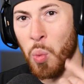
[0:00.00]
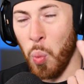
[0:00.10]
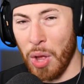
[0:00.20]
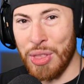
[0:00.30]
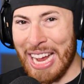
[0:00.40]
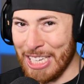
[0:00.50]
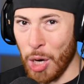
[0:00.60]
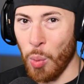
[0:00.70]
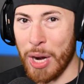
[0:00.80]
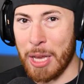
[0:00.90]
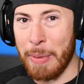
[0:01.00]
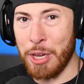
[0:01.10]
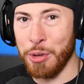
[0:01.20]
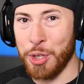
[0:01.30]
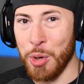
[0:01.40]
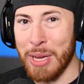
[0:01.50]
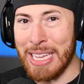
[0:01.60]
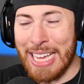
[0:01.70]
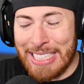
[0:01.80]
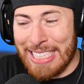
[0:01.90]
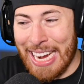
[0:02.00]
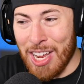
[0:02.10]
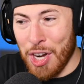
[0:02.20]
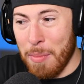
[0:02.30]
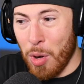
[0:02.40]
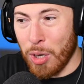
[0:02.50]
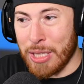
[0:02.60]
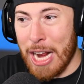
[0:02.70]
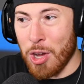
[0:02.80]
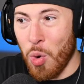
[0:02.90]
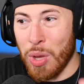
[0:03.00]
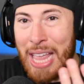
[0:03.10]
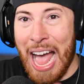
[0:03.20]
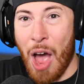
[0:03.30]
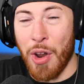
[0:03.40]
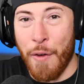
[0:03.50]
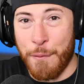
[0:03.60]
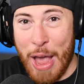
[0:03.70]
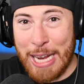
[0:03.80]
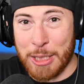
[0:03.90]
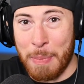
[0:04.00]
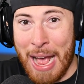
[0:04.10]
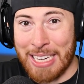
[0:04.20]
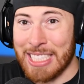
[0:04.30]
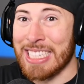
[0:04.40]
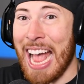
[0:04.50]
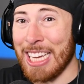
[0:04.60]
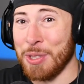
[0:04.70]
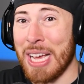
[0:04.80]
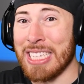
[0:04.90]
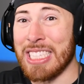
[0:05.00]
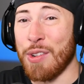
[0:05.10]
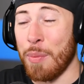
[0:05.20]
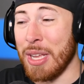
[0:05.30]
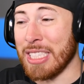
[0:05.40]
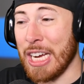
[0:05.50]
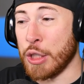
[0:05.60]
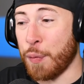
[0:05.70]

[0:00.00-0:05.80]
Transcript: One thing I don't recommend you doing is getting on a motorcycle without a face mask. Because as you guys can see from this guy's